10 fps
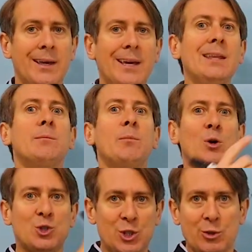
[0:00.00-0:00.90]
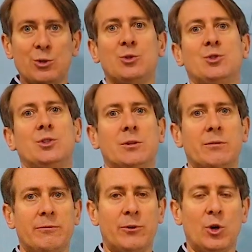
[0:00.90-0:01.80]
in the most used
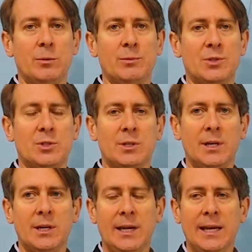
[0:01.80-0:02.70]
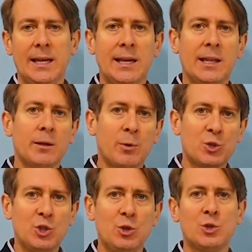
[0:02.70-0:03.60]
verbs and in the
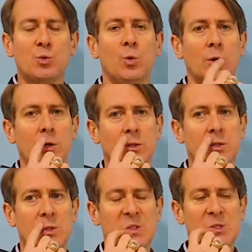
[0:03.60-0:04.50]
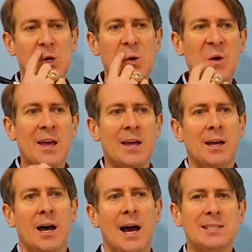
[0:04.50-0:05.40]
most used words. So
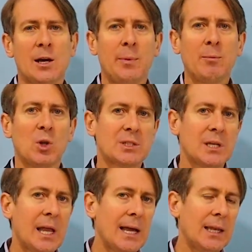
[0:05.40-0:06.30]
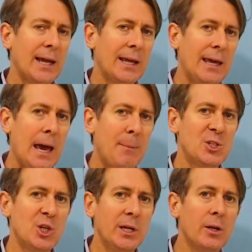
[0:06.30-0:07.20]
I tell people it's a lot like
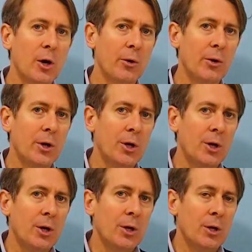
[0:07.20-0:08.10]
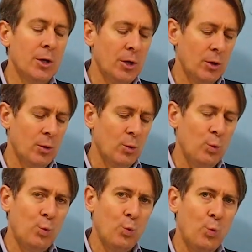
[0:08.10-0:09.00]
cappuccino.
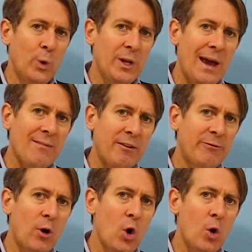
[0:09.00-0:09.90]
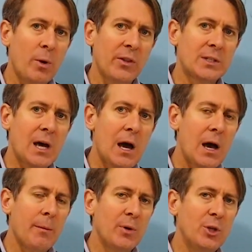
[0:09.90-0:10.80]
When you have that foam on the
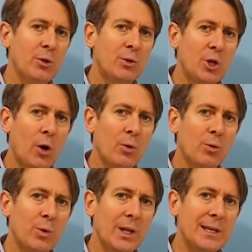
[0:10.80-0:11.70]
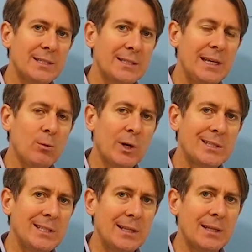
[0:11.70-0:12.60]
top, you don't really see
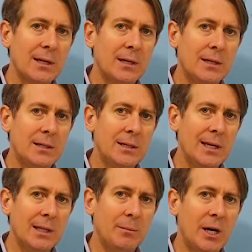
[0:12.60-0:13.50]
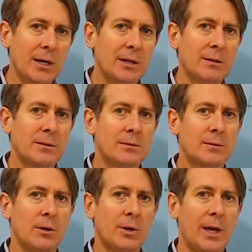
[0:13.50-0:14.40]
what's in the mug,
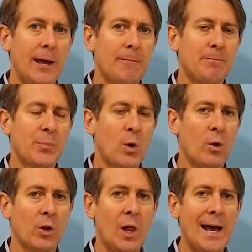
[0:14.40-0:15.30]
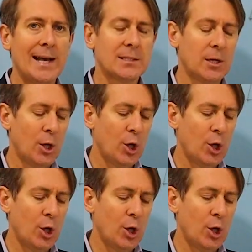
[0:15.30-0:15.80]
okay, or the glass.